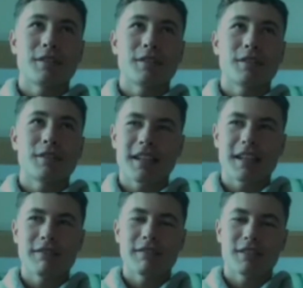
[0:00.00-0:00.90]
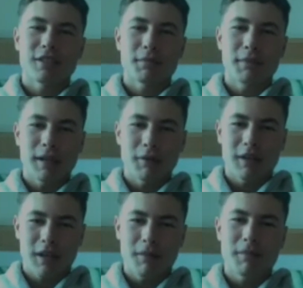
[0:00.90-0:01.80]
besides like even just being
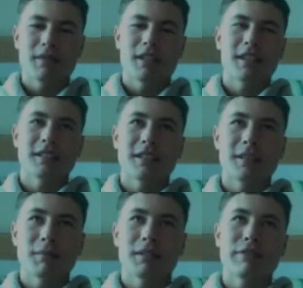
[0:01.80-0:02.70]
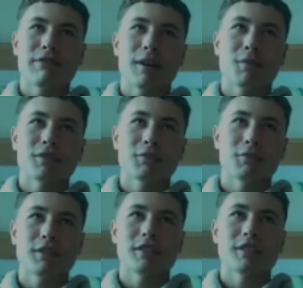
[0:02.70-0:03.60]
able to come to NZ and play for
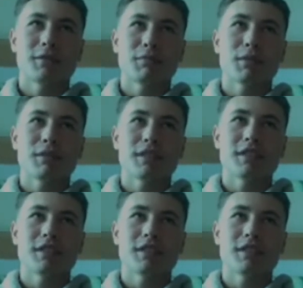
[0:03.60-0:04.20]
Hamilton Boys, is probably